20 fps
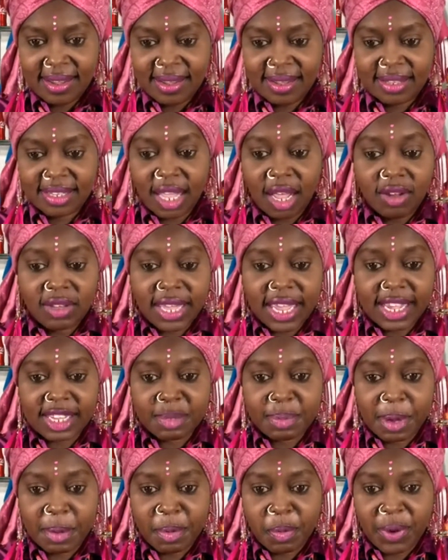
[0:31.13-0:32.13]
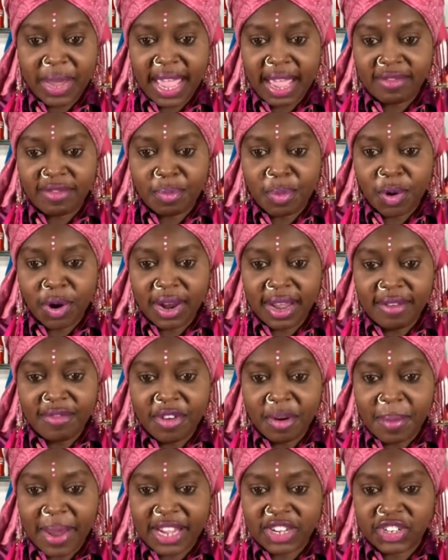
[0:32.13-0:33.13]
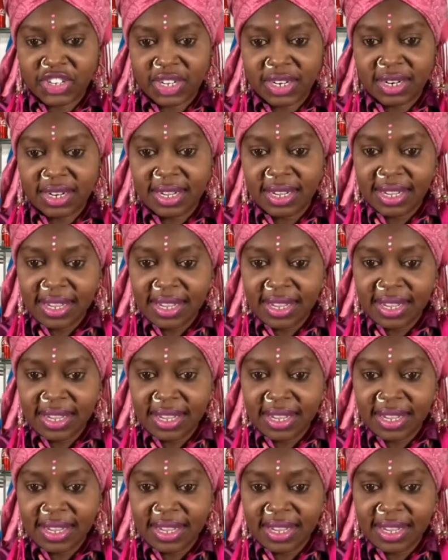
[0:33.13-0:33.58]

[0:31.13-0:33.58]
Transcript: So, yes, people, we have more information.